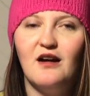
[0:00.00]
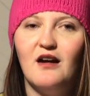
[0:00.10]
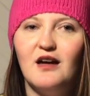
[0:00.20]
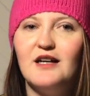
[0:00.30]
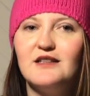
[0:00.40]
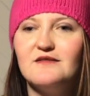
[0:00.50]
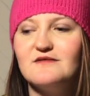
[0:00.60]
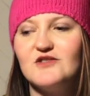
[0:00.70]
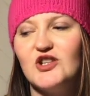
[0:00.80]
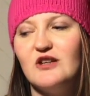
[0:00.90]
I
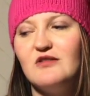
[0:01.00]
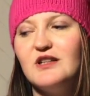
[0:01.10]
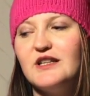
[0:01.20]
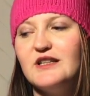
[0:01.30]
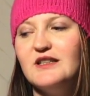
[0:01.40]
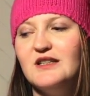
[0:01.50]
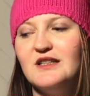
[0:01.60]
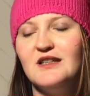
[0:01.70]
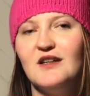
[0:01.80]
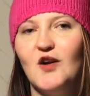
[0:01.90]
generally
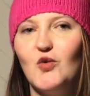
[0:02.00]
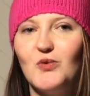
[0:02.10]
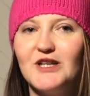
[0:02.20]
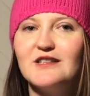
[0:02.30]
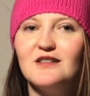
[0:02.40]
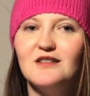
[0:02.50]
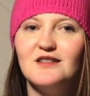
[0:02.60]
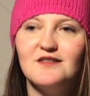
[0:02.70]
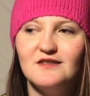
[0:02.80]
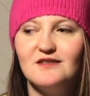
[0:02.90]
read
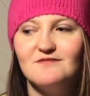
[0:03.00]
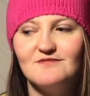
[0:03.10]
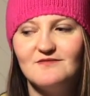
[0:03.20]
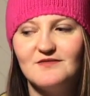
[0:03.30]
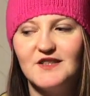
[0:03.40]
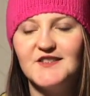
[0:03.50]
the